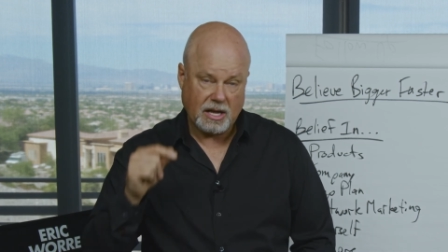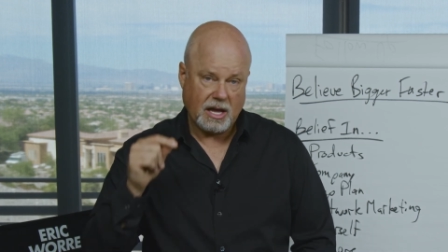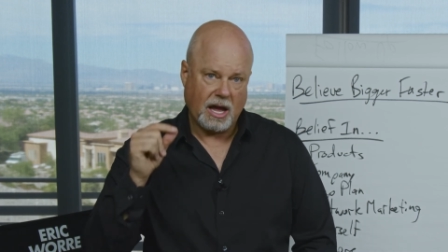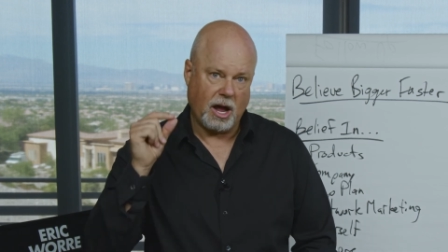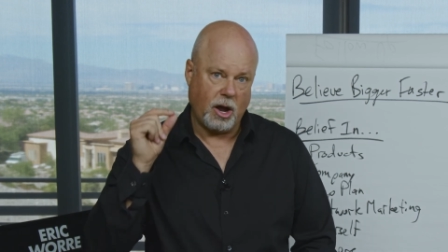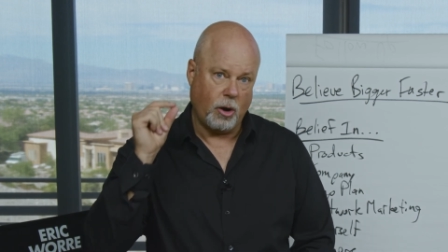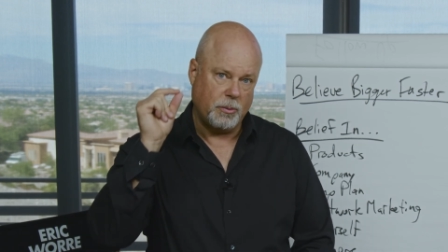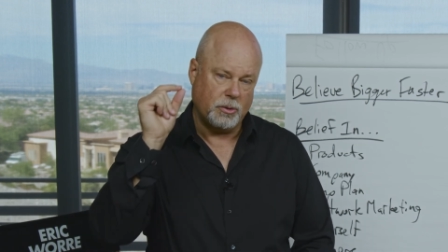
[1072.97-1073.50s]
I
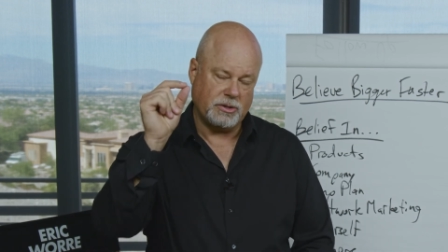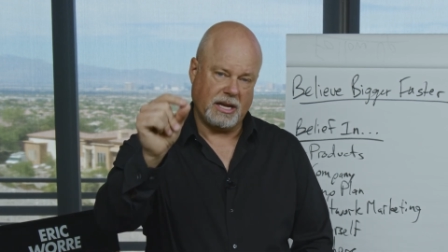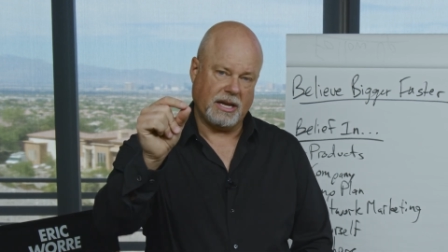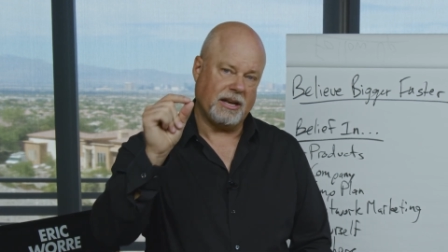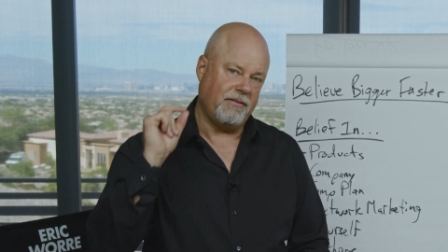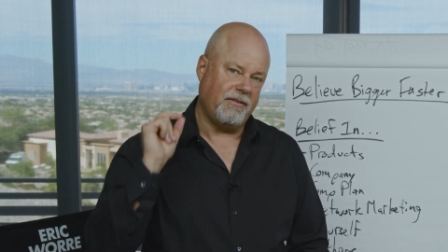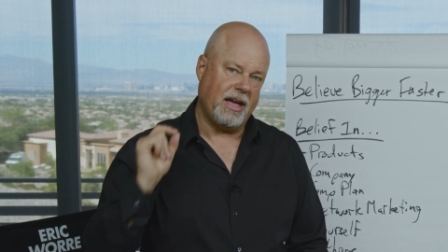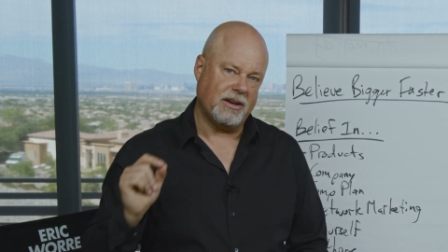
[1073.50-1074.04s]
hope you're taking
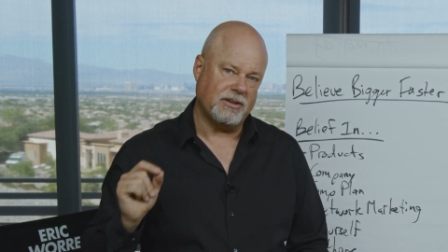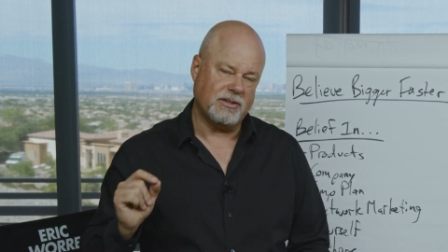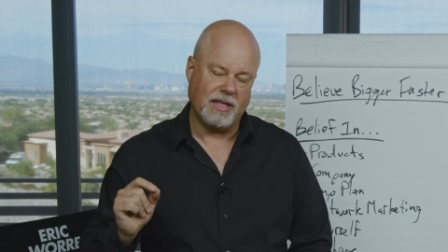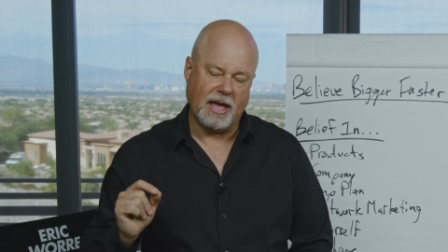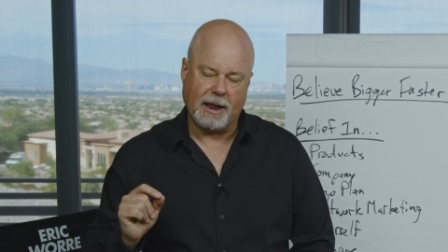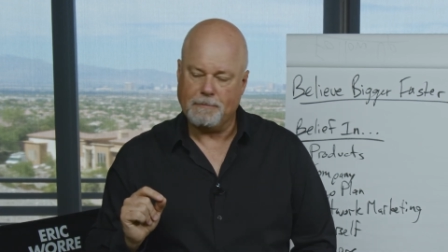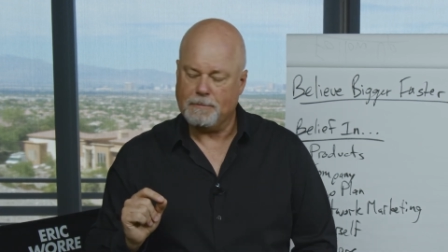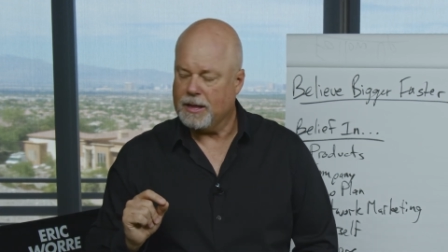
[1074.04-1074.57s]
advantage of
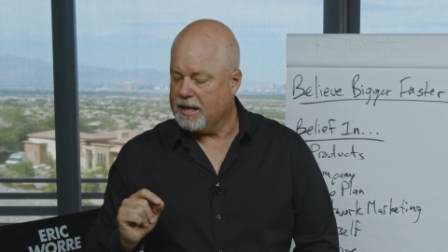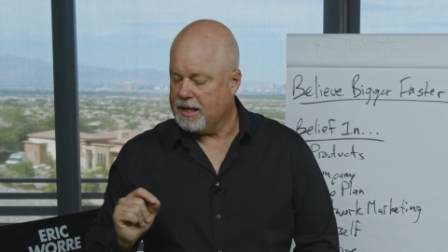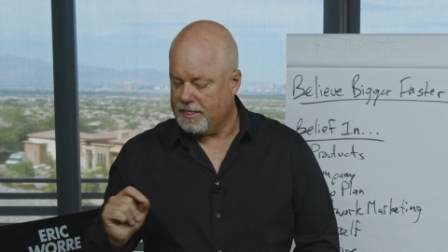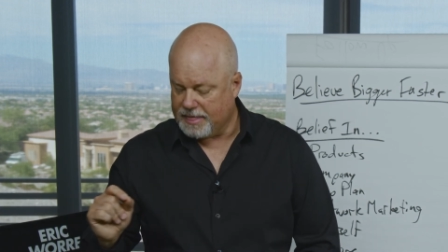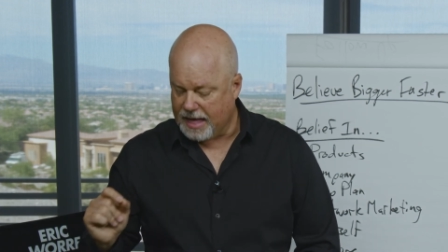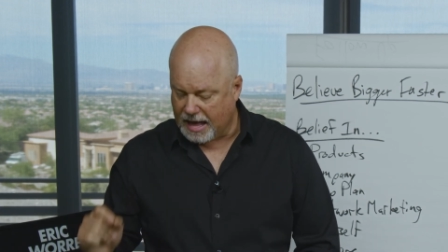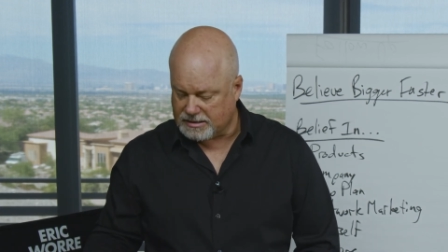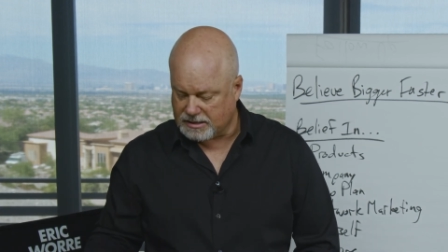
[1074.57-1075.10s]
that.
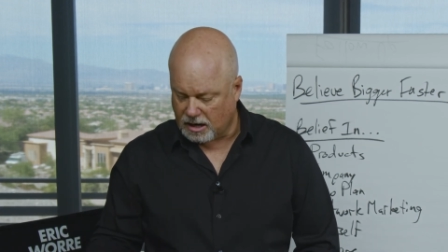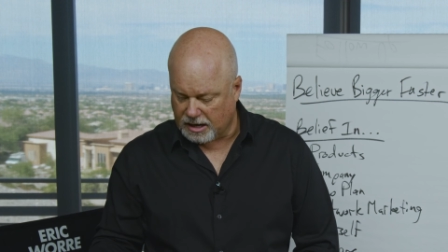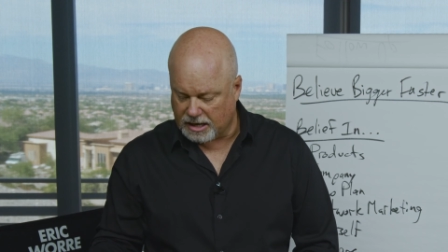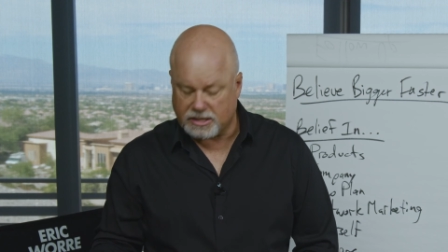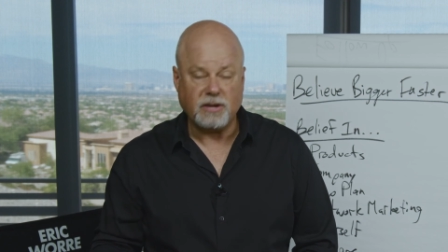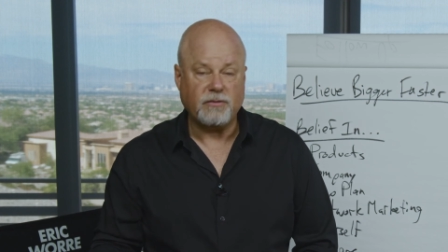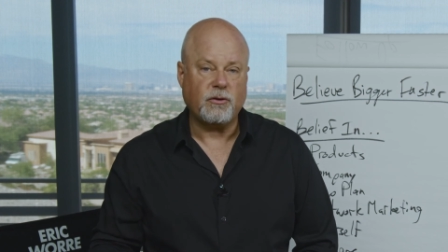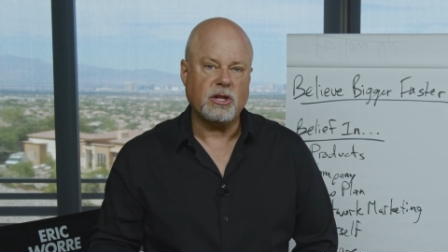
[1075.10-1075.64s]
That's our
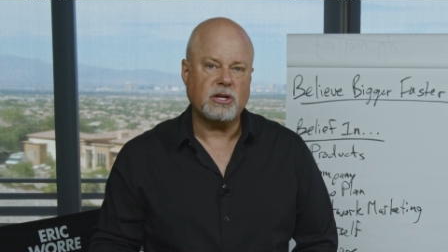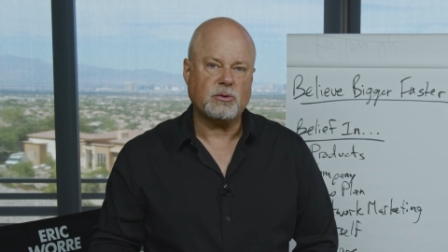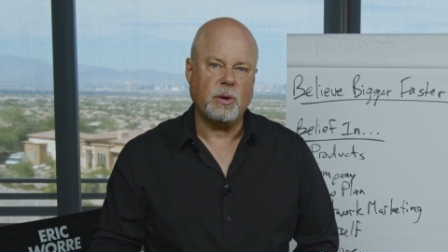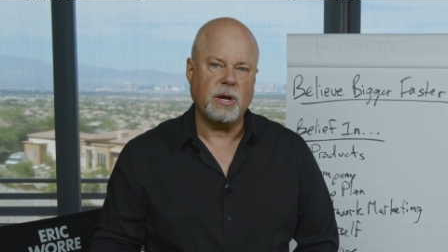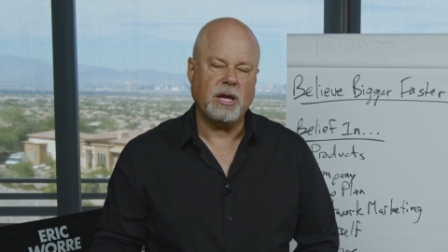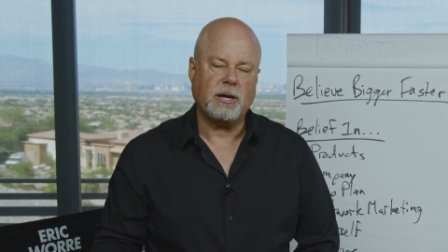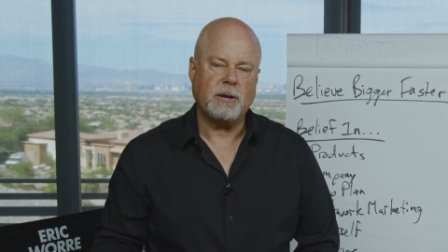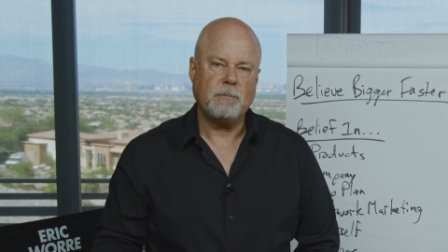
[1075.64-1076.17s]
lesson for this
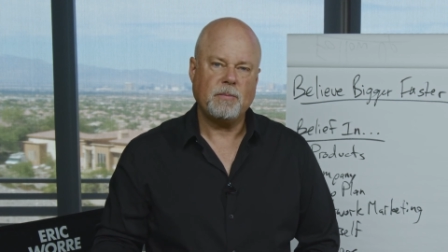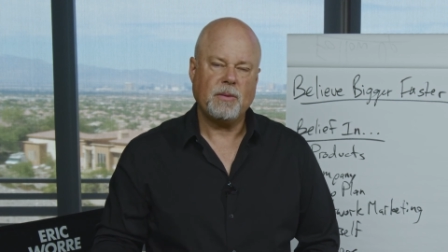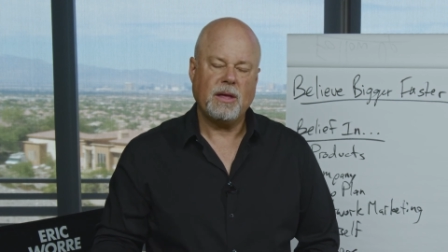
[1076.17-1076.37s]
week.